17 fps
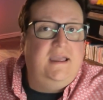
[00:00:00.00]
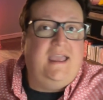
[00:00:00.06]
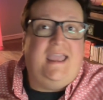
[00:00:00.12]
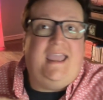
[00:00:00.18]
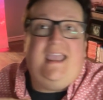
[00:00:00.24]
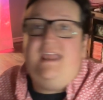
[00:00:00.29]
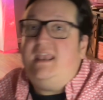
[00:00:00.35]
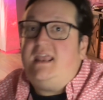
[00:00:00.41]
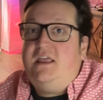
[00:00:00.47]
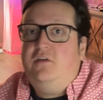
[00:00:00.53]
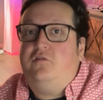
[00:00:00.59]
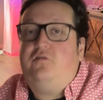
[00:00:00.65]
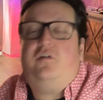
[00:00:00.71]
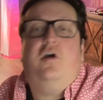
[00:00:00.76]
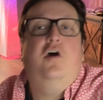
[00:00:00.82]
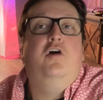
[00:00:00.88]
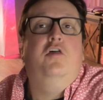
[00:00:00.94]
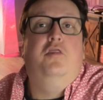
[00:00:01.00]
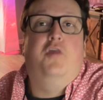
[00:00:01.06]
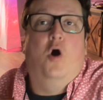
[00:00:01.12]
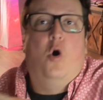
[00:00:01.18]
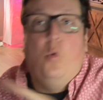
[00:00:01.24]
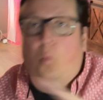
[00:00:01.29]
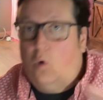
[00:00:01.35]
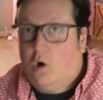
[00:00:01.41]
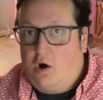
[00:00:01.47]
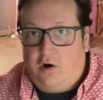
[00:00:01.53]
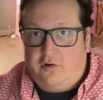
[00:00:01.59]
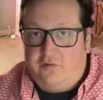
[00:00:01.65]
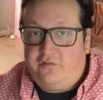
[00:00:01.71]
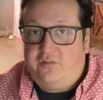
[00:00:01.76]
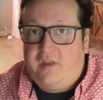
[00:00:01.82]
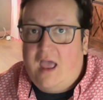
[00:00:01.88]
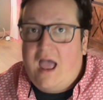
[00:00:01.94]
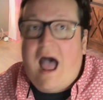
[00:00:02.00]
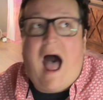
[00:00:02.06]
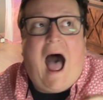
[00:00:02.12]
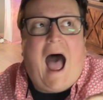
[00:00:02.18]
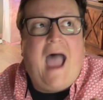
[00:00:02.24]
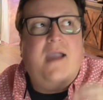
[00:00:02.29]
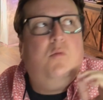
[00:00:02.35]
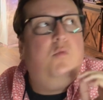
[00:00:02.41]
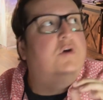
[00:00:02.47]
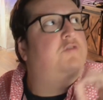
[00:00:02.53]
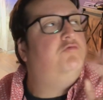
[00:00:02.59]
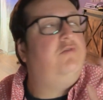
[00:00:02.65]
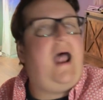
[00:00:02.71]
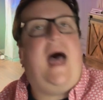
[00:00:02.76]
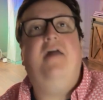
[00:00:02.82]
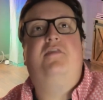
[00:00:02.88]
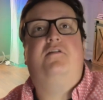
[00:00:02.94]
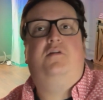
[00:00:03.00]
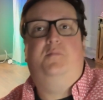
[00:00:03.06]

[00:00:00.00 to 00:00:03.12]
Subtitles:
It is the worst. I would rather